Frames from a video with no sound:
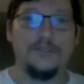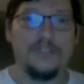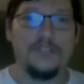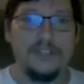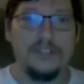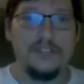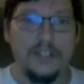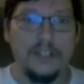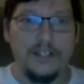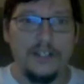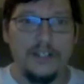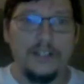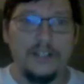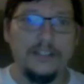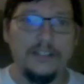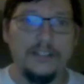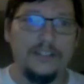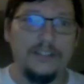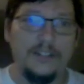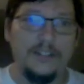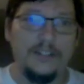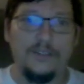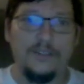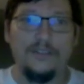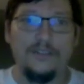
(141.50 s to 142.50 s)

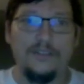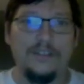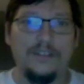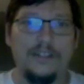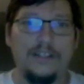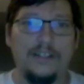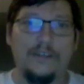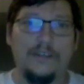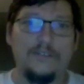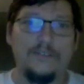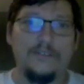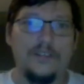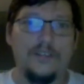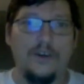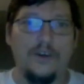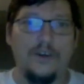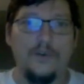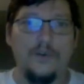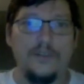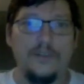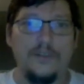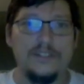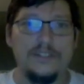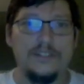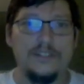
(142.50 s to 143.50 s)
I was
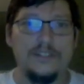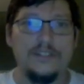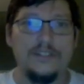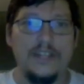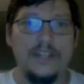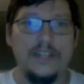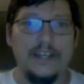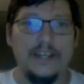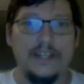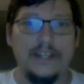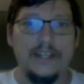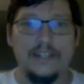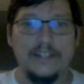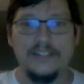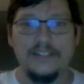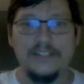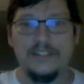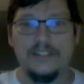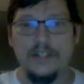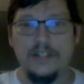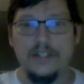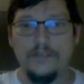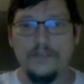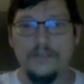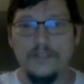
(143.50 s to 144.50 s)
always into that kind of
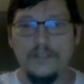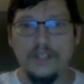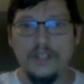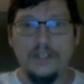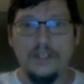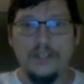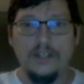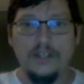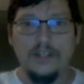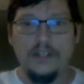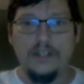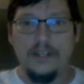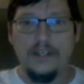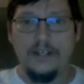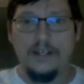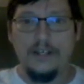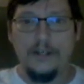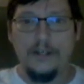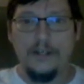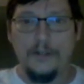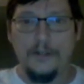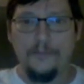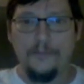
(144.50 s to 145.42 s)
stuff. Um,